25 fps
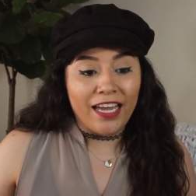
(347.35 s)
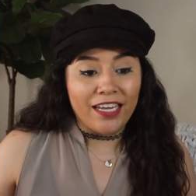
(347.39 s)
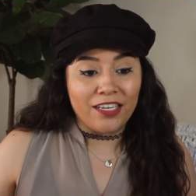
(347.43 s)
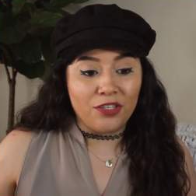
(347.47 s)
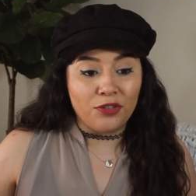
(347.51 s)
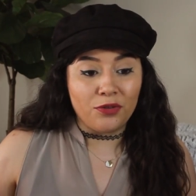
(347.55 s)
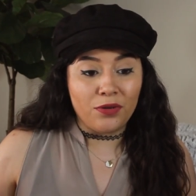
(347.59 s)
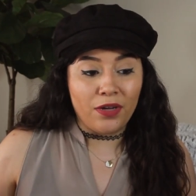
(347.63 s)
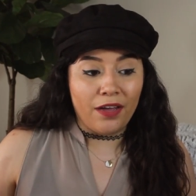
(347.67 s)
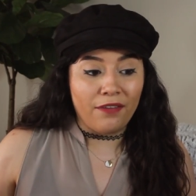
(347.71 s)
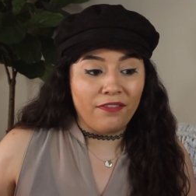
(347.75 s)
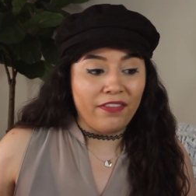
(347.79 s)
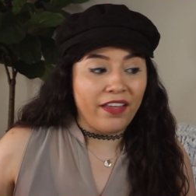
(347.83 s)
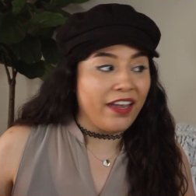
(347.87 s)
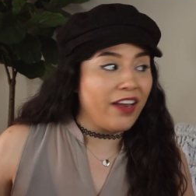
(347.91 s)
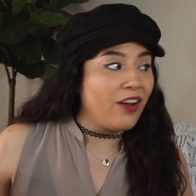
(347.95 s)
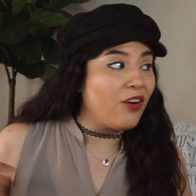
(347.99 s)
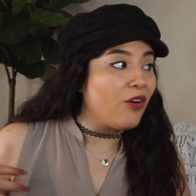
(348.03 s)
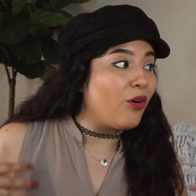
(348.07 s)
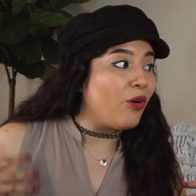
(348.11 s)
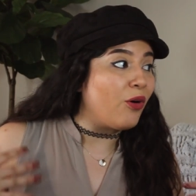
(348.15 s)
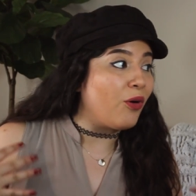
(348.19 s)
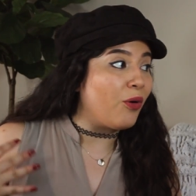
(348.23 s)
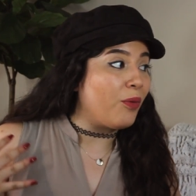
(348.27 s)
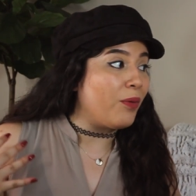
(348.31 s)
I do have
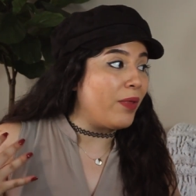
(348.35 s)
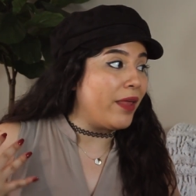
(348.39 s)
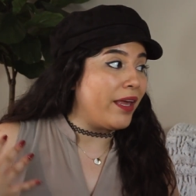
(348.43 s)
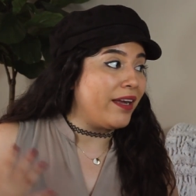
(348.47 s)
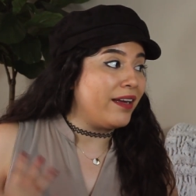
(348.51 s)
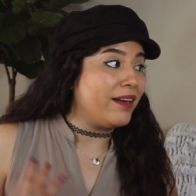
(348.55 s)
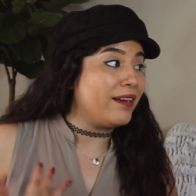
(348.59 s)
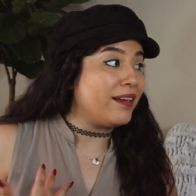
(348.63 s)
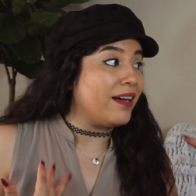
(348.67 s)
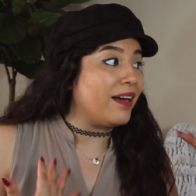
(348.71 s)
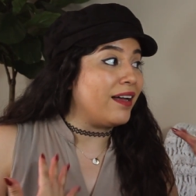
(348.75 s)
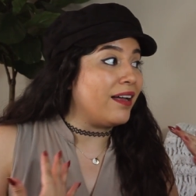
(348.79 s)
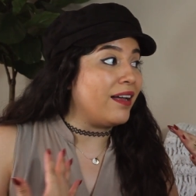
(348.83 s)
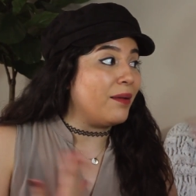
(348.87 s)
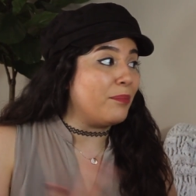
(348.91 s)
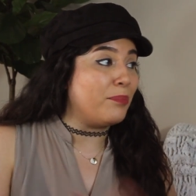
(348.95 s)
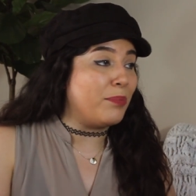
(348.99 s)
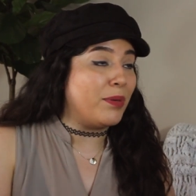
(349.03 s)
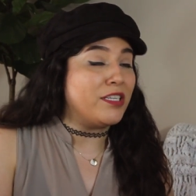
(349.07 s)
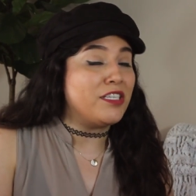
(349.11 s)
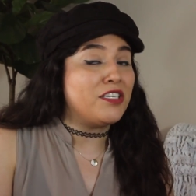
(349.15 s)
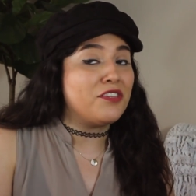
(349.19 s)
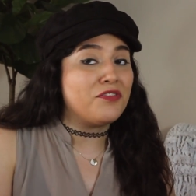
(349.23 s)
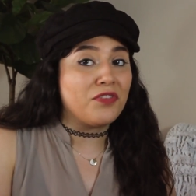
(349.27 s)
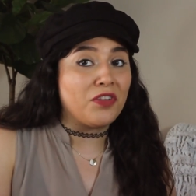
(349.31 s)
like like a
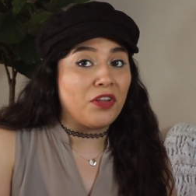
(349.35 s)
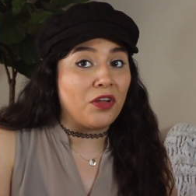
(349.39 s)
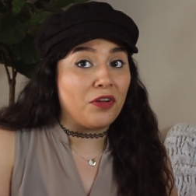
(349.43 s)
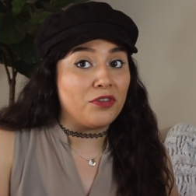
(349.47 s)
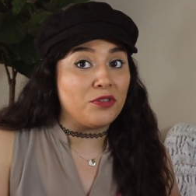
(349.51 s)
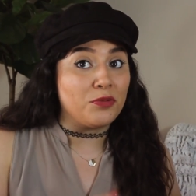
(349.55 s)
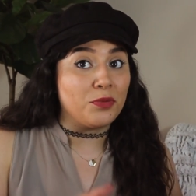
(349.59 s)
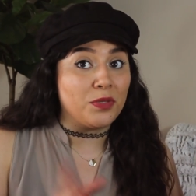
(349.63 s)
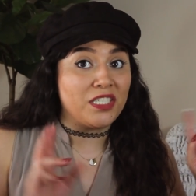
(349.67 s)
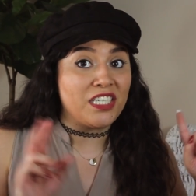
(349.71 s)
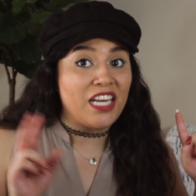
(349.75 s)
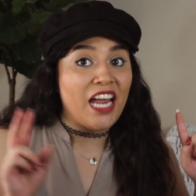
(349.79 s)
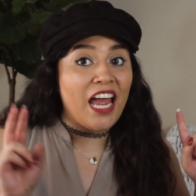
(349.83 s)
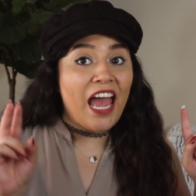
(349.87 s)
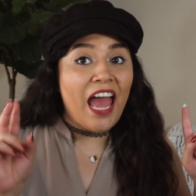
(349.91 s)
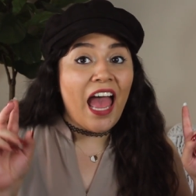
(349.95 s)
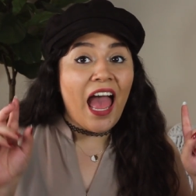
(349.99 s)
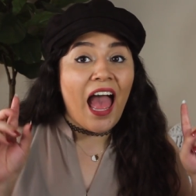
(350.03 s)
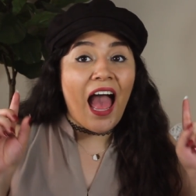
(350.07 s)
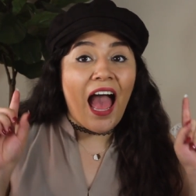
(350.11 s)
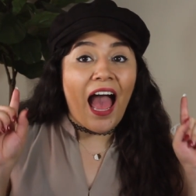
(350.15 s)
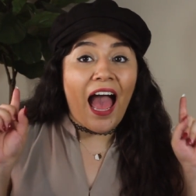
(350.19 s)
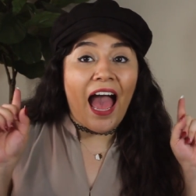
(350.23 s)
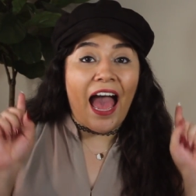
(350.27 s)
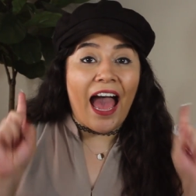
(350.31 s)
bunch of clothes which
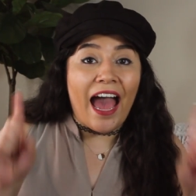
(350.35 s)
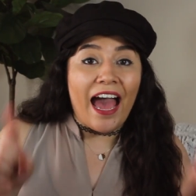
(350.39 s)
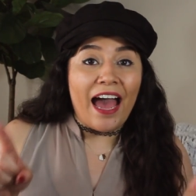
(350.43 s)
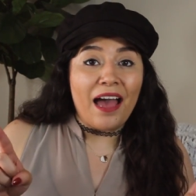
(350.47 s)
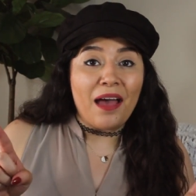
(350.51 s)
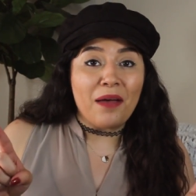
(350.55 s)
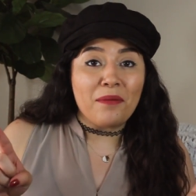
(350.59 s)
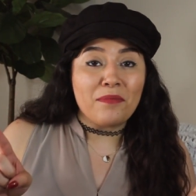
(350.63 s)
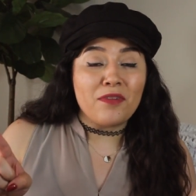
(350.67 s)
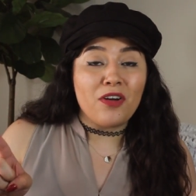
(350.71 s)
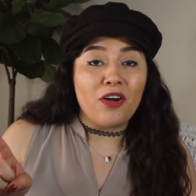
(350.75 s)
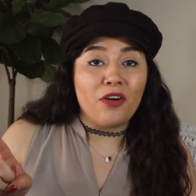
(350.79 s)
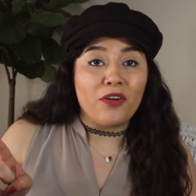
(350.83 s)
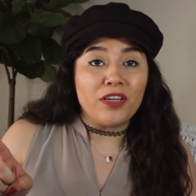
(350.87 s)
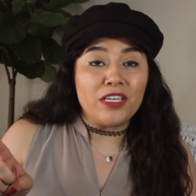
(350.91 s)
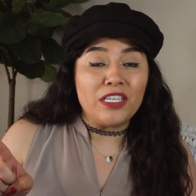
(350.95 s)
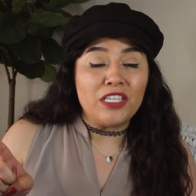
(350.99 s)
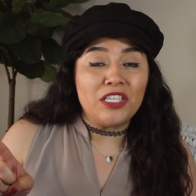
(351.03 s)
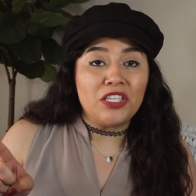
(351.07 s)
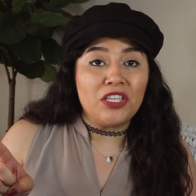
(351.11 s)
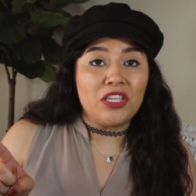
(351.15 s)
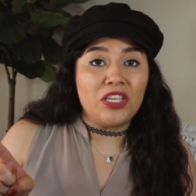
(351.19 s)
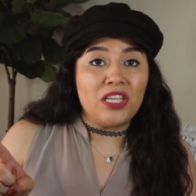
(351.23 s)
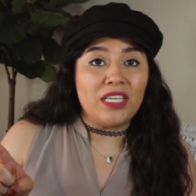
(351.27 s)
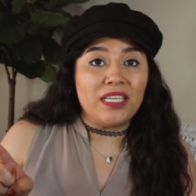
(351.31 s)
I'm going
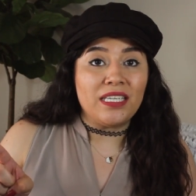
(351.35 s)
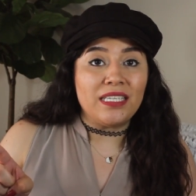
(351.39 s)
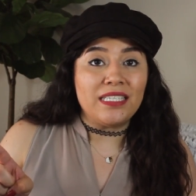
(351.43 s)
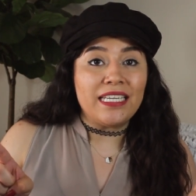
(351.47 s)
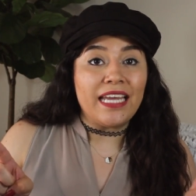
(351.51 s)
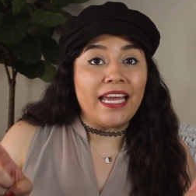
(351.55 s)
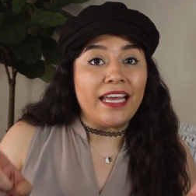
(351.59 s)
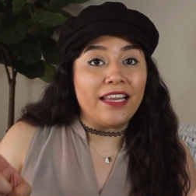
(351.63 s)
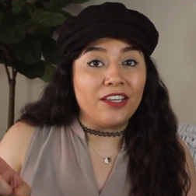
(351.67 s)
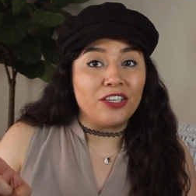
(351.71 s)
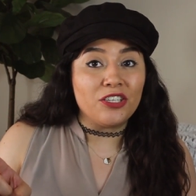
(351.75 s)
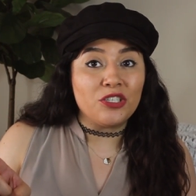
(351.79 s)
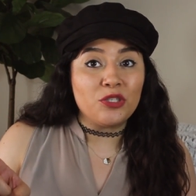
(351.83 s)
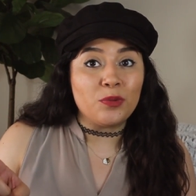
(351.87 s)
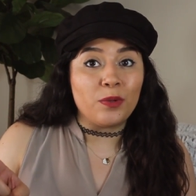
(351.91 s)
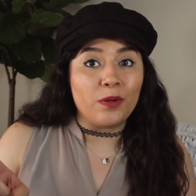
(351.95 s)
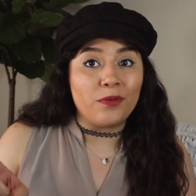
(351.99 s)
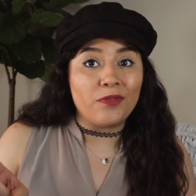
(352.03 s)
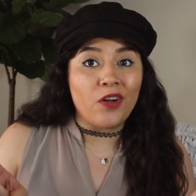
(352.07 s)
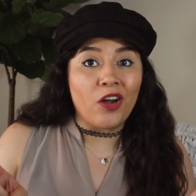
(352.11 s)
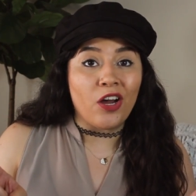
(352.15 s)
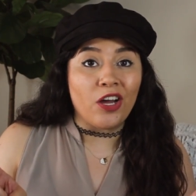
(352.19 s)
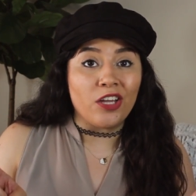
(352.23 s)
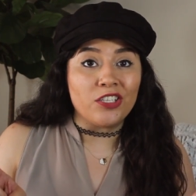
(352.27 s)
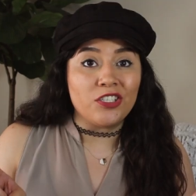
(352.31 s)
to the Taylor
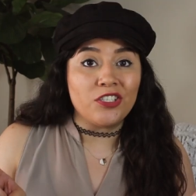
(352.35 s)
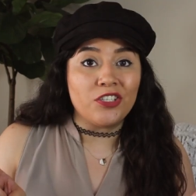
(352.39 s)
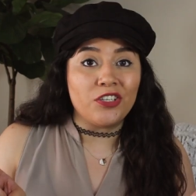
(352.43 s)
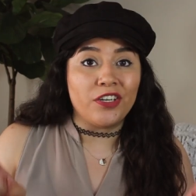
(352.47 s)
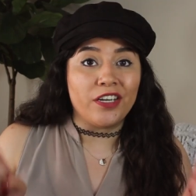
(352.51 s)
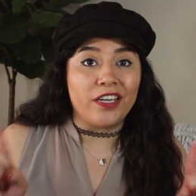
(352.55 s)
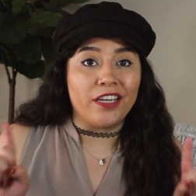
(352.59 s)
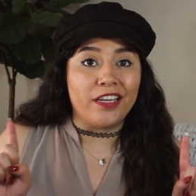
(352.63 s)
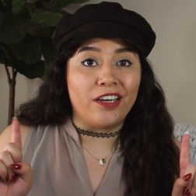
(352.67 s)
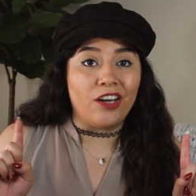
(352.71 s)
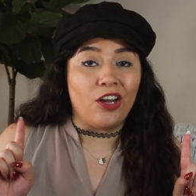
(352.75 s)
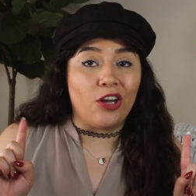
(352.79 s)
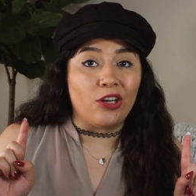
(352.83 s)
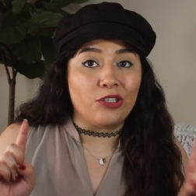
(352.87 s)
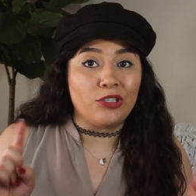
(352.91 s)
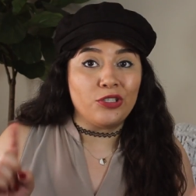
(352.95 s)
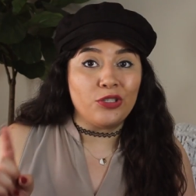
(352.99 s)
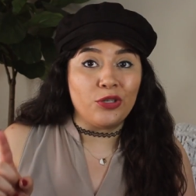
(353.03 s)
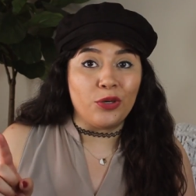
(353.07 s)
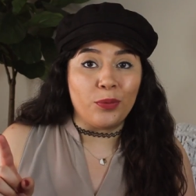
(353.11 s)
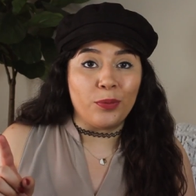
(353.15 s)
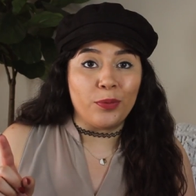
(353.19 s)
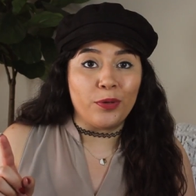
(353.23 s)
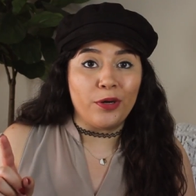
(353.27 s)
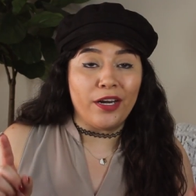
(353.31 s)
Swift concert in
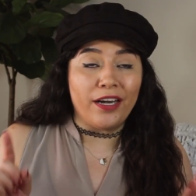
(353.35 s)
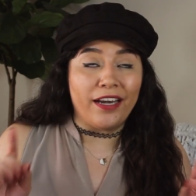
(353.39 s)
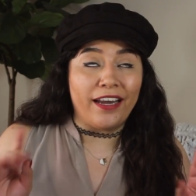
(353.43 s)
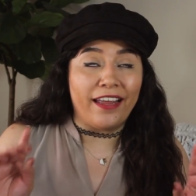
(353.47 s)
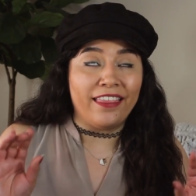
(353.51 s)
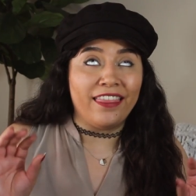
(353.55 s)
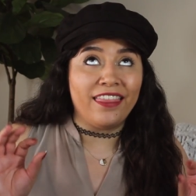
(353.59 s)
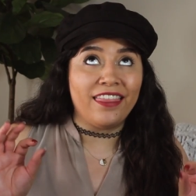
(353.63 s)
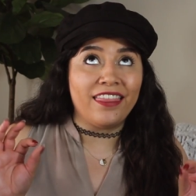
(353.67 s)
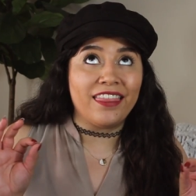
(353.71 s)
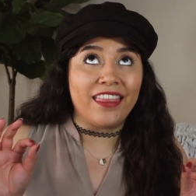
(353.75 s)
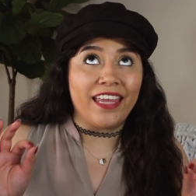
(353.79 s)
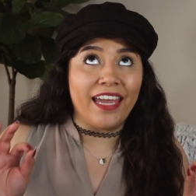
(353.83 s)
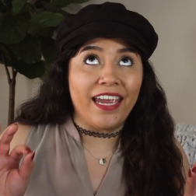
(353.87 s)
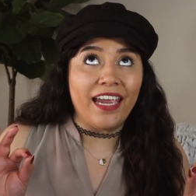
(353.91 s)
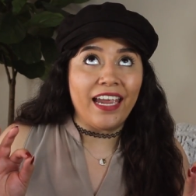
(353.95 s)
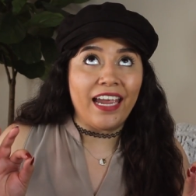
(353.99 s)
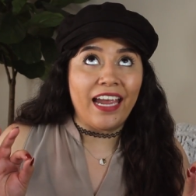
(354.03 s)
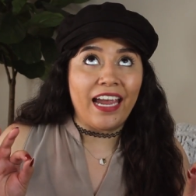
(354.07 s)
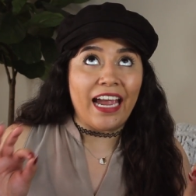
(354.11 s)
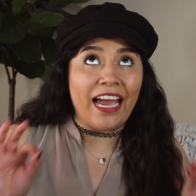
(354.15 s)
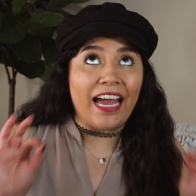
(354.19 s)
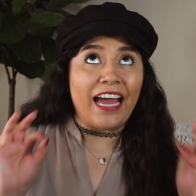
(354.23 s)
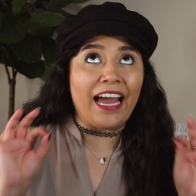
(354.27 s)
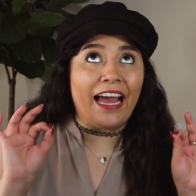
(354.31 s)
October and I
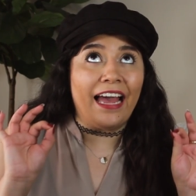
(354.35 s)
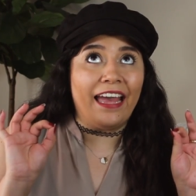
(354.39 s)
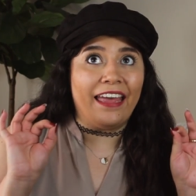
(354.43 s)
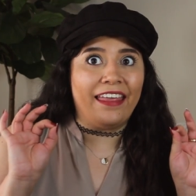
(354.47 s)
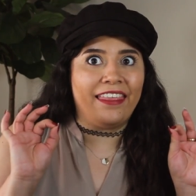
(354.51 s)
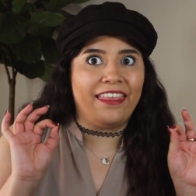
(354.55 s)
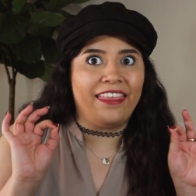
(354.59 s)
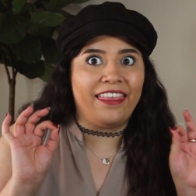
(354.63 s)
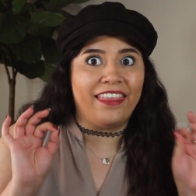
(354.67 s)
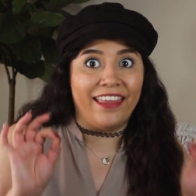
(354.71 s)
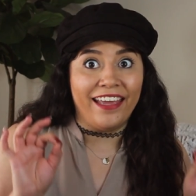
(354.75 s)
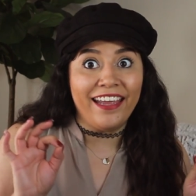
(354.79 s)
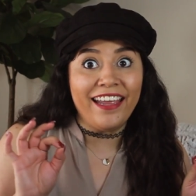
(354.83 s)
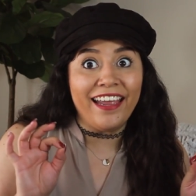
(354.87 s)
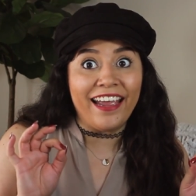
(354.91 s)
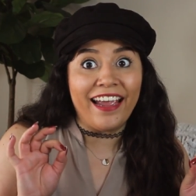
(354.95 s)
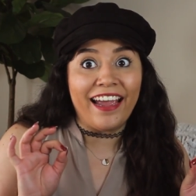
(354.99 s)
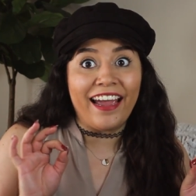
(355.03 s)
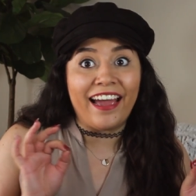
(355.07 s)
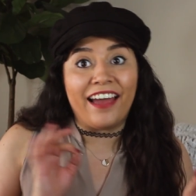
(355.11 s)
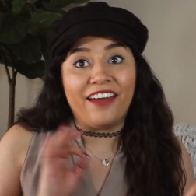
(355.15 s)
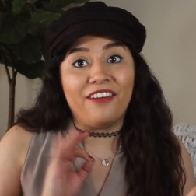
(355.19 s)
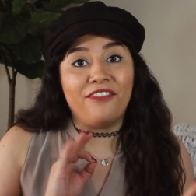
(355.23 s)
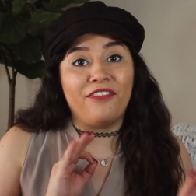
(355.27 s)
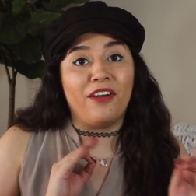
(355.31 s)
think, I
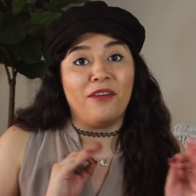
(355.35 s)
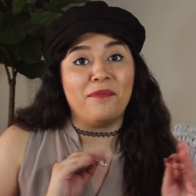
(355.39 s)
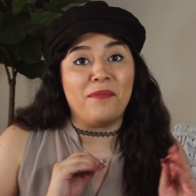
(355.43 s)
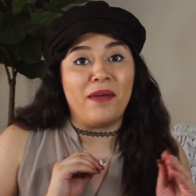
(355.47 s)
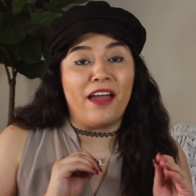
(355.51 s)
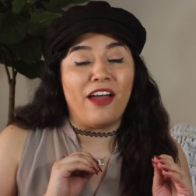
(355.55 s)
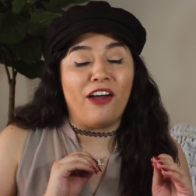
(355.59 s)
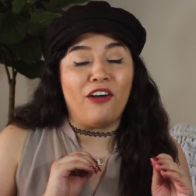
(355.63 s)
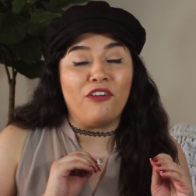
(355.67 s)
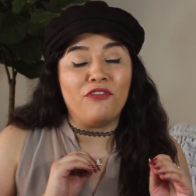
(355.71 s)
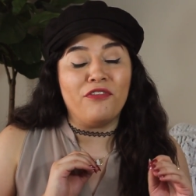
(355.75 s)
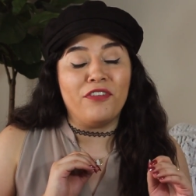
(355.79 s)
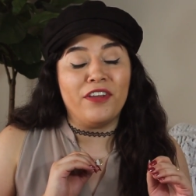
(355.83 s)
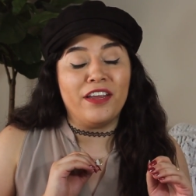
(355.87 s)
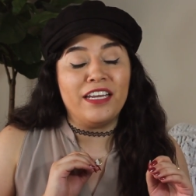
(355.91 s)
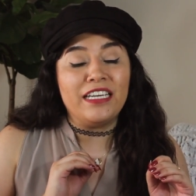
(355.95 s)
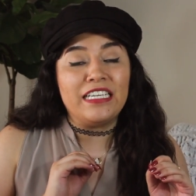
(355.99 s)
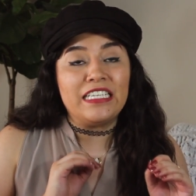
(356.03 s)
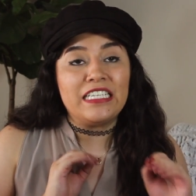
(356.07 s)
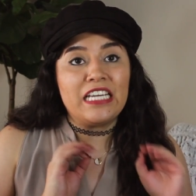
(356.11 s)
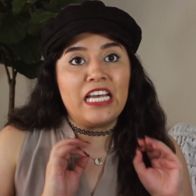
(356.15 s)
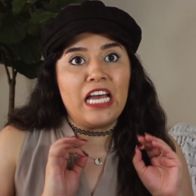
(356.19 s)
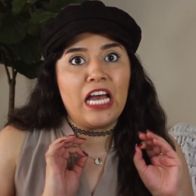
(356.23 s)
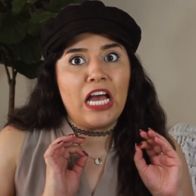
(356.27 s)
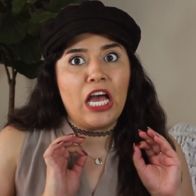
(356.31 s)
think I found my
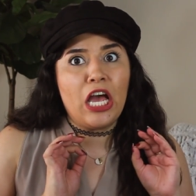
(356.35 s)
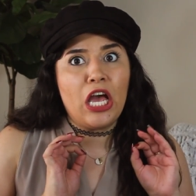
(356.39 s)
outfit.